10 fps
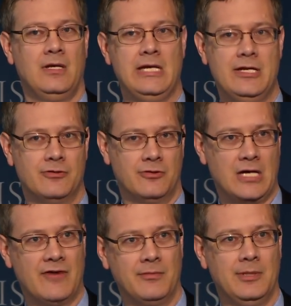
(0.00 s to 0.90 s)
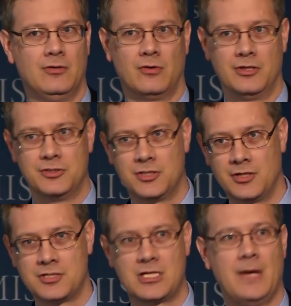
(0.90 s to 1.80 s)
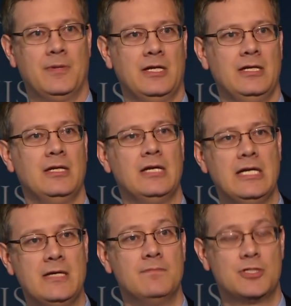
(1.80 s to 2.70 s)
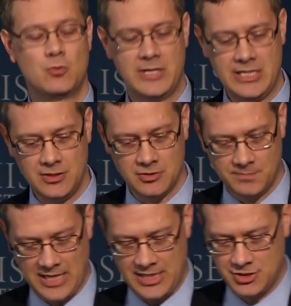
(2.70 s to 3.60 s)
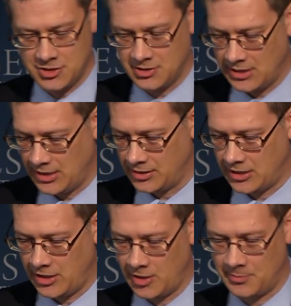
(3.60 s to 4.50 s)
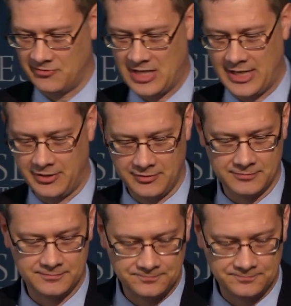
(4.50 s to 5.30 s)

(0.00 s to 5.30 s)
either the government or an insurance company in between the patient and the care provider.